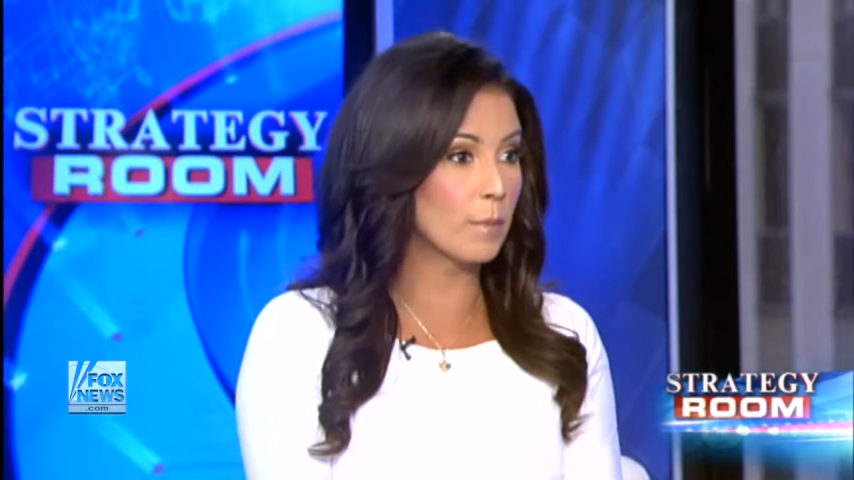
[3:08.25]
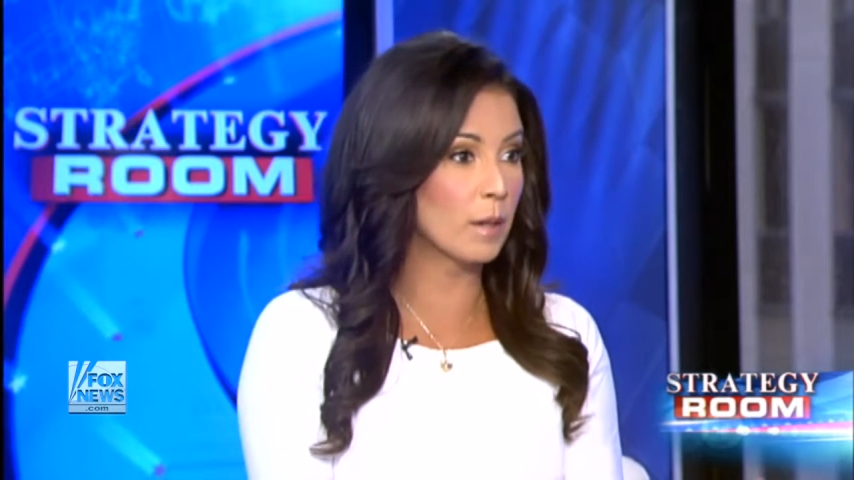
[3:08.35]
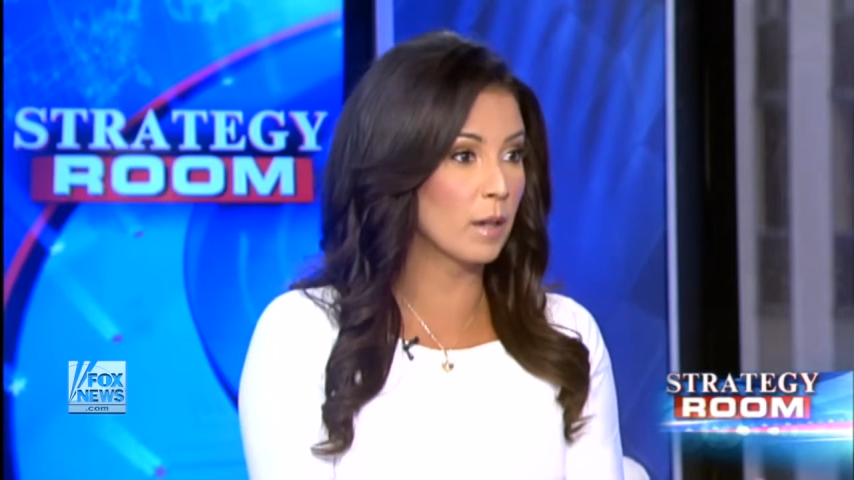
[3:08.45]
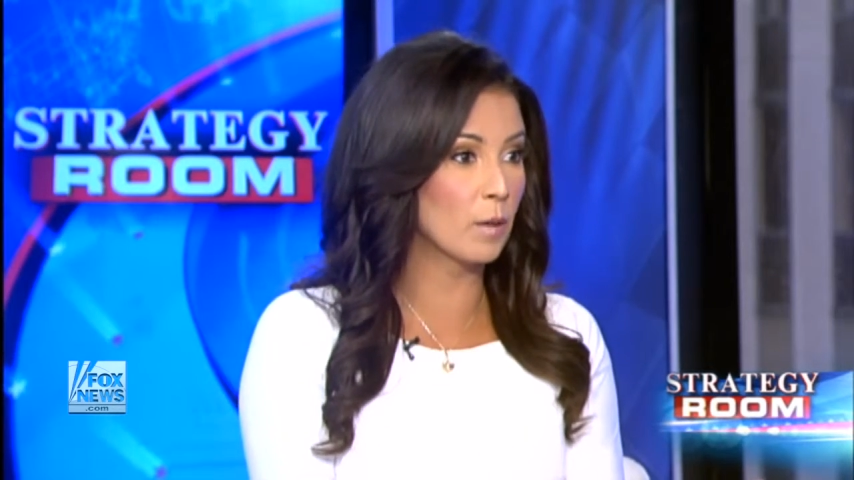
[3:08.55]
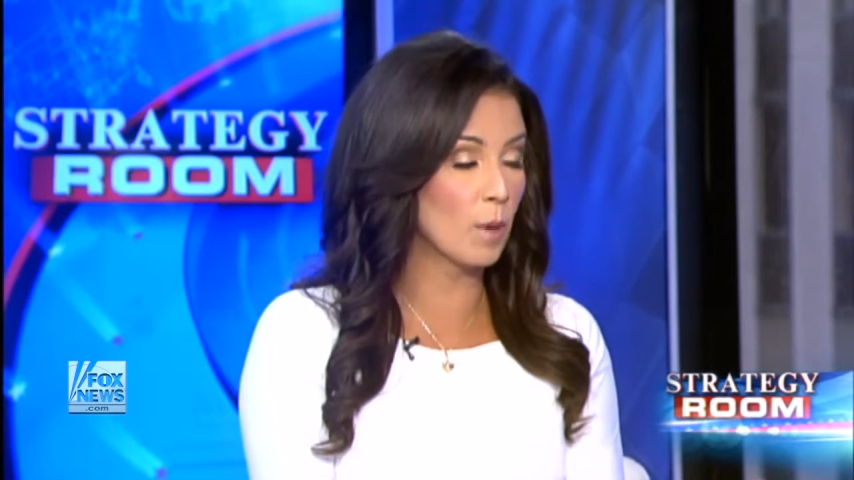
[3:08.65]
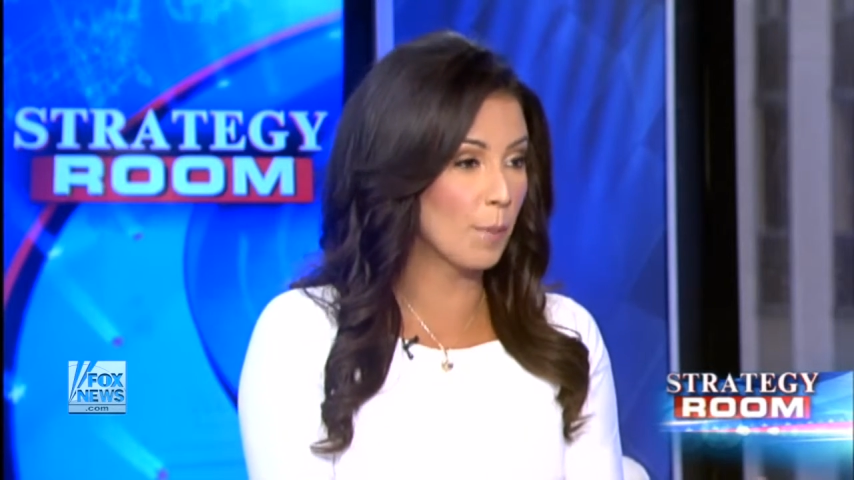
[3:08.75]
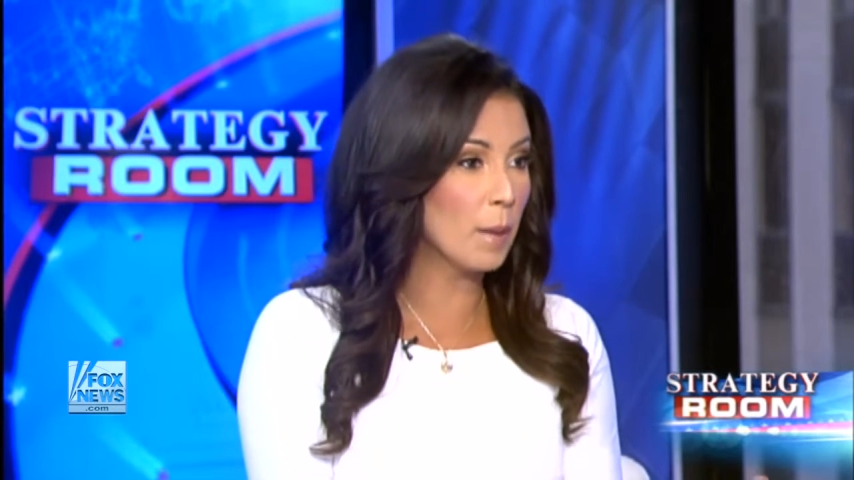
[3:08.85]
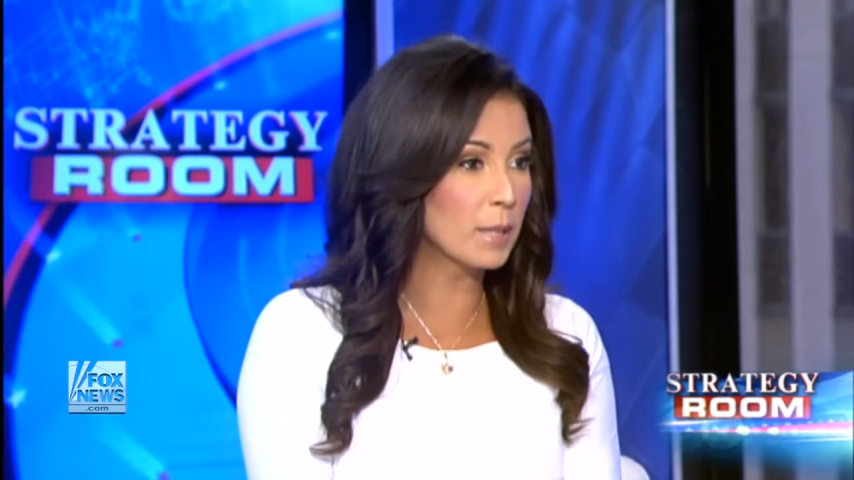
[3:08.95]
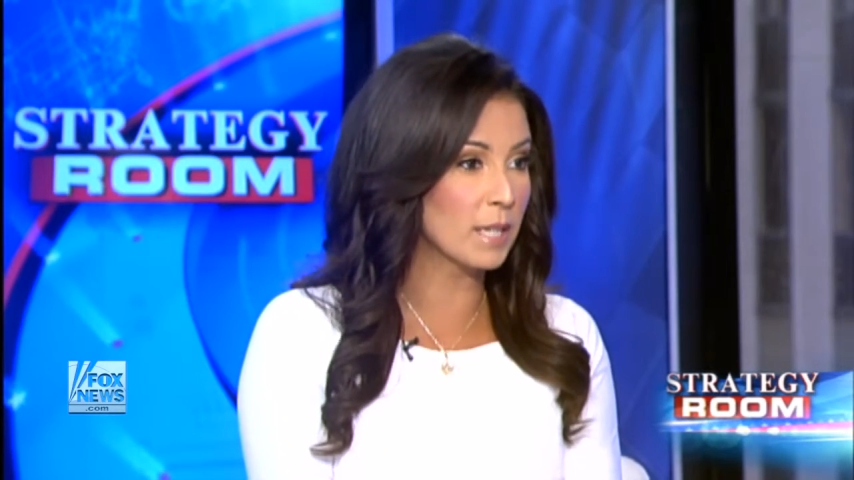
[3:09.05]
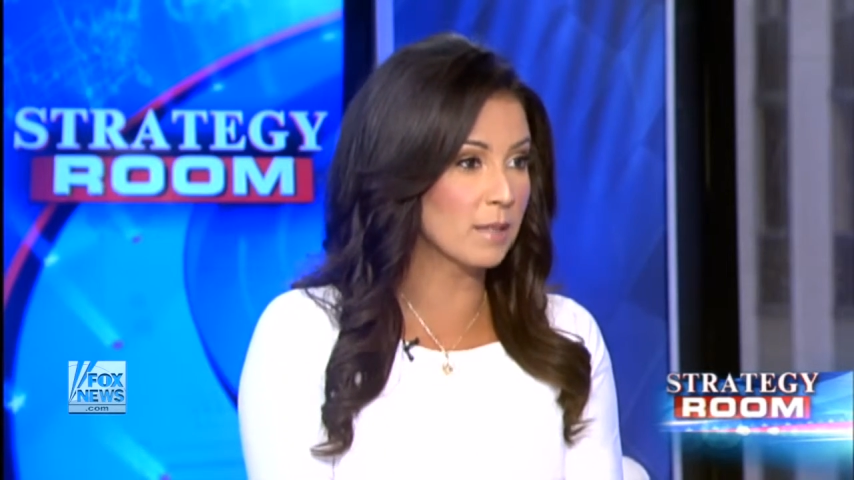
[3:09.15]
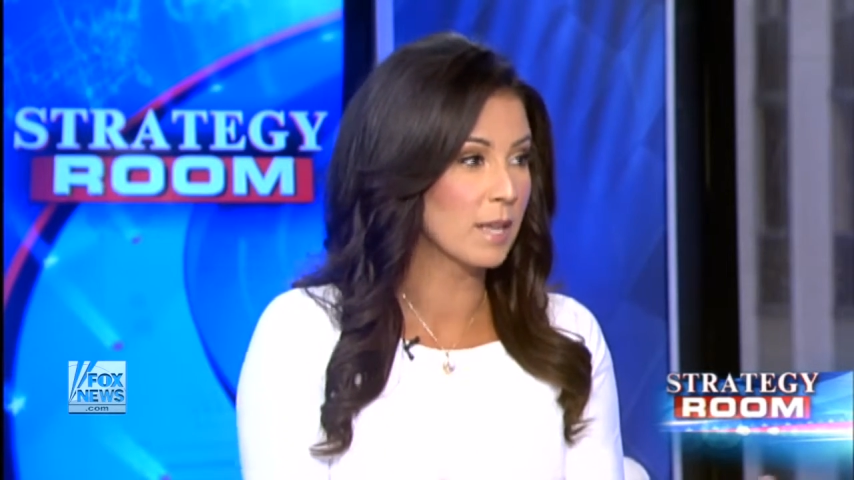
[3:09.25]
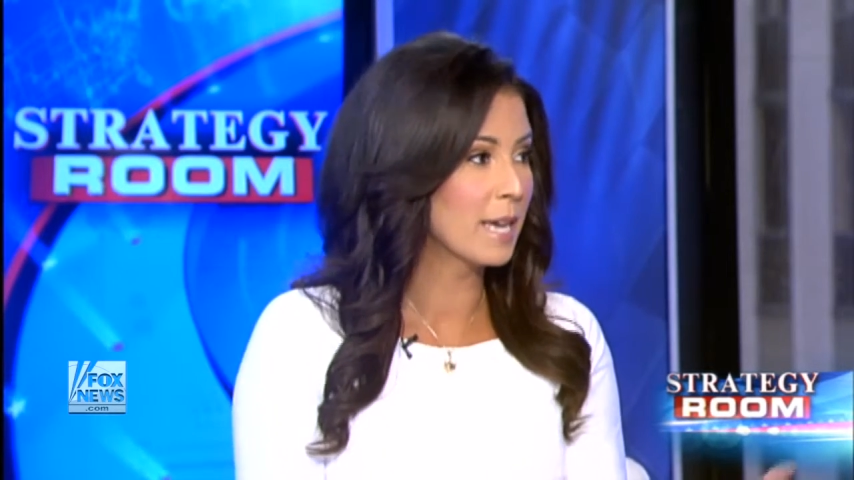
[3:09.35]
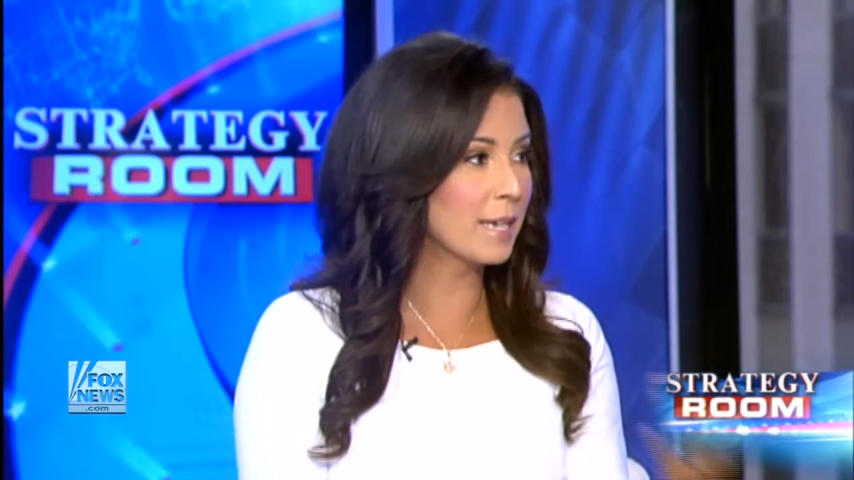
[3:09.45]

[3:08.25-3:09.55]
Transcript: among Republicans.